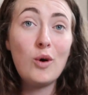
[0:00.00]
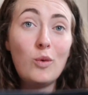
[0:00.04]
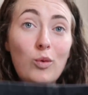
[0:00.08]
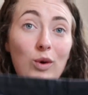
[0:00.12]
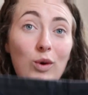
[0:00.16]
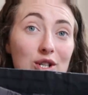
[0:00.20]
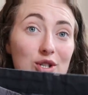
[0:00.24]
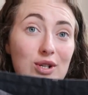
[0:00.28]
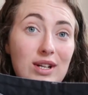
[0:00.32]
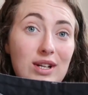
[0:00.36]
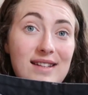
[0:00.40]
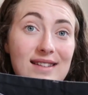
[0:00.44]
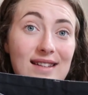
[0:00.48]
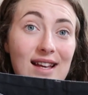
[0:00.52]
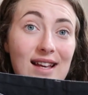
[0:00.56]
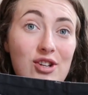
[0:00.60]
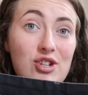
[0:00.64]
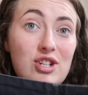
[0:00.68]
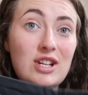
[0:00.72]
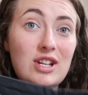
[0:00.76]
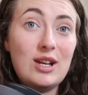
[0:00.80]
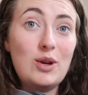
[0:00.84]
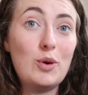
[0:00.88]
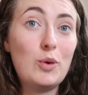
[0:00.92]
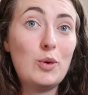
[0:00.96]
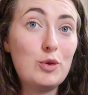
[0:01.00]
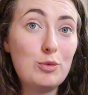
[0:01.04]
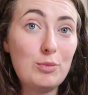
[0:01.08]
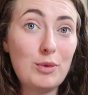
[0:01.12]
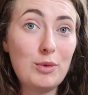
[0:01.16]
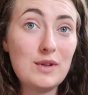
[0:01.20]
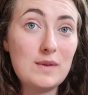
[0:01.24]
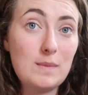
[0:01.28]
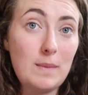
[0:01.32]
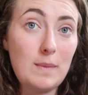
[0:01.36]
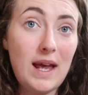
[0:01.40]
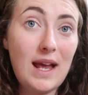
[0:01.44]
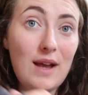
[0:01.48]
which will essentially
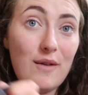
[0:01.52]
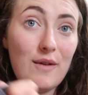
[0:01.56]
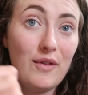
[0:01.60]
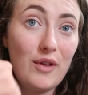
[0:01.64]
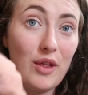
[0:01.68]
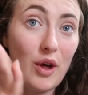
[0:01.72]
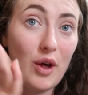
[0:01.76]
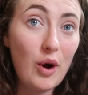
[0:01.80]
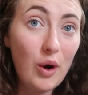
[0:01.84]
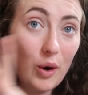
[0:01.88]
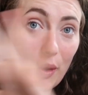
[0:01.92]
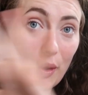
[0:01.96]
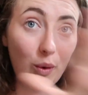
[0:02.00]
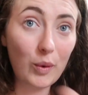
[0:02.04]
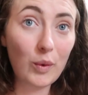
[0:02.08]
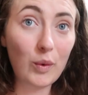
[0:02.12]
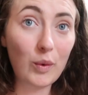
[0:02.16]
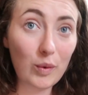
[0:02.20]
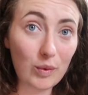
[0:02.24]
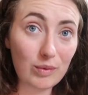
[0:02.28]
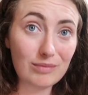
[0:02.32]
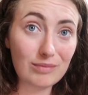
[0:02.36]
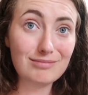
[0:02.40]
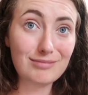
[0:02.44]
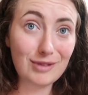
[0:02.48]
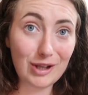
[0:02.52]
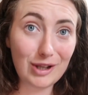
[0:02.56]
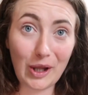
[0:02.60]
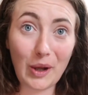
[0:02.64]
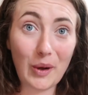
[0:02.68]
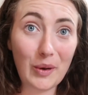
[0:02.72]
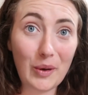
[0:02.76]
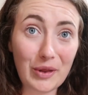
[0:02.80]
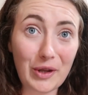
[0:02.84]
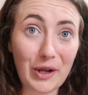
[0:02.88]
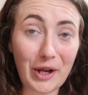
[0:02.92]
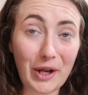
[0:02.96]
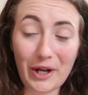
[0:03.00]
almost pay for the whole
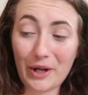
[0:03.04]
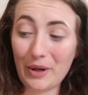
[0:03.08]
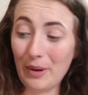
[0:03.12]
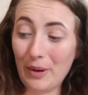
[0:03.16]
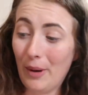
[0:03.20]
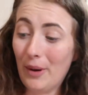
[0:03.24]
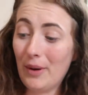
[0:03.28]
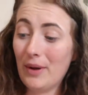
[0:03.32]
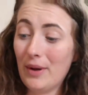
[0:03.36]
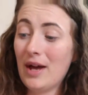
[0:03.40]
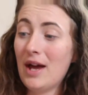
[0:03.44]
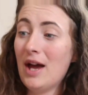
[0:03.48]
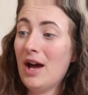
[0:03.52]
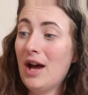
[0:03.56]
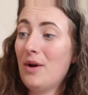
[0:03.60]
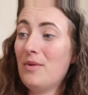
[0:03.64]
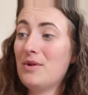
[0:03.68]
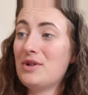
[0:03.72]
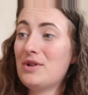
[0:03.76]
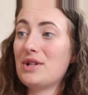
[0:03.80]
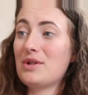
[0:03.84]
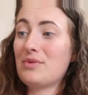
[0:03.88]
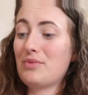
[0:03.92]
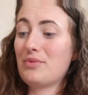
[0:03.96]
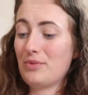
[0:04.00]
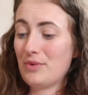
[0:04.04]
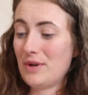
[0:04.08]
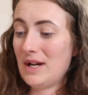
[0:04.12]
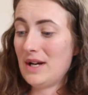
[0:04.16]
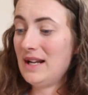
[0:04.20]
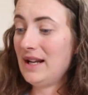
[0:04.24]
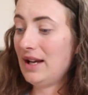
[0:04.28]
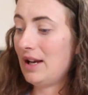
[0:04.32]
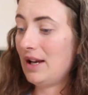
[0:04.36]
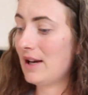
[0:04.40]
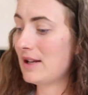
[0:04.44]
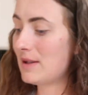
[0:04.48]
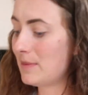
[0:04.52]
lot that I got, which is
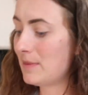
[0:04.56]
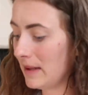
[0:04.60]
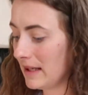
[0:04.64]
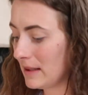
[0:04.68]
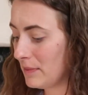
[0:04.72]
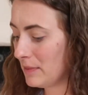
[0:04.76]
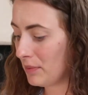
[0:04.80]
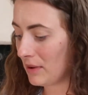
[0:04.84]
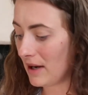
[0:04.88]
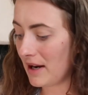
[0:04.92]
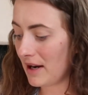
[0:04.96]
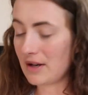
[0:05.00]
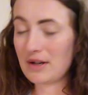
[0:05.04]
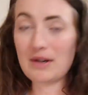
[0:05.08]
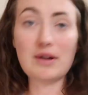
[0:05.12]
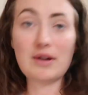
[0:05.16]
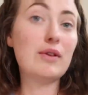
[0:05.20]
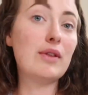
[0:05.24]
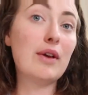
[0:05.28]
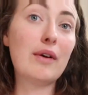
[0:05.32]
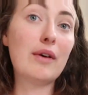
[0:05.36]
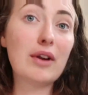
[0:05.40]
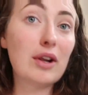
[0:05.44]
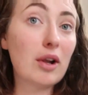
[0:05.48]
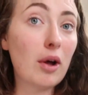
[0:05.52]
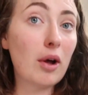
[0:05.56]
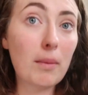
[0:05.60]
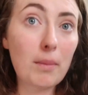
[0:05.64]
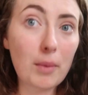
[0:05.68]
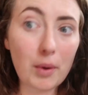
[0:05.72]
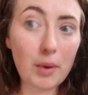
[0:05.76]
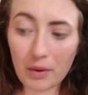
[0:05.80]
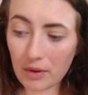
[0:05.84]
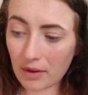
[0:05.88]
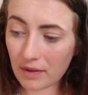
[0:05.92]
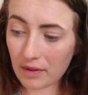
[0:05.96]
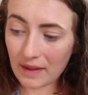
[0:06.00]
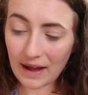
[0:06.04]
really good because brand new they're a lot
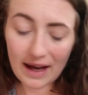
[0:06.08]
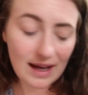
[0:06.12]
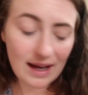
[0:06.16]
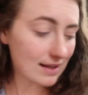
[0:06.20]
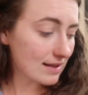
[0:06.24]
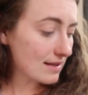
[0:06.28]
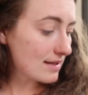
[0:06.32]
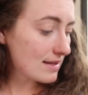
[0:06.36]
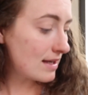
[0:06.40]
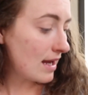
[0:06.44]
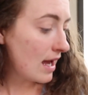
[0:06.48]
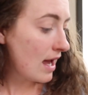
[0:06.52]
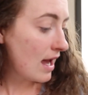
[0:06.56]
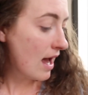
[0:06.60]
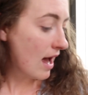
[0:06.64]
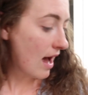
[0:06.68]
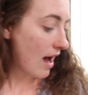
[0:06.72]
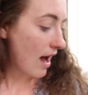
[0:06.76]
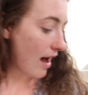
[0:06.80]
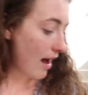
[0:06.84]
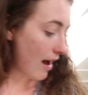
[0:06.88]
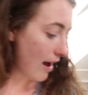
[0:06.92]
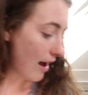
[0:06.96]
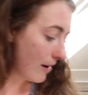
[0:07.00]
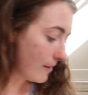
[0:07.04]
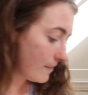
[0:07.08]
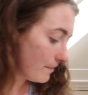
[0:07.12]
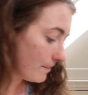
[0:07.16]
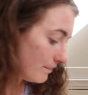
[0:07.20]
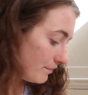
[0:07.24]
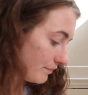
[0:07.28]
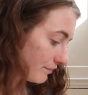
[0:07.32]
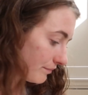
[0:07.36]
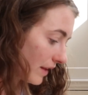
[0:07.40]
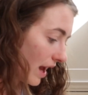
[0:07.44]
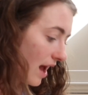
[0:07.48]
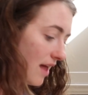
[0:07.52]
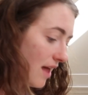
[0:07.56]
more than that.
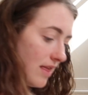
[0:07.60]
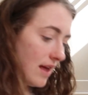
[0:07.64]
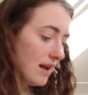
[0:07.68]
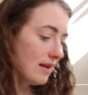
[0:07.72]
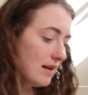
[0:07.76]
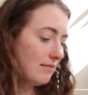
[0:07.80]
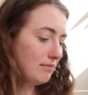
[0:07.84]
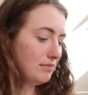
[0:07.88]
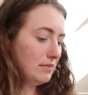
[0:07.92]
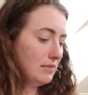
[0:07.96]
And then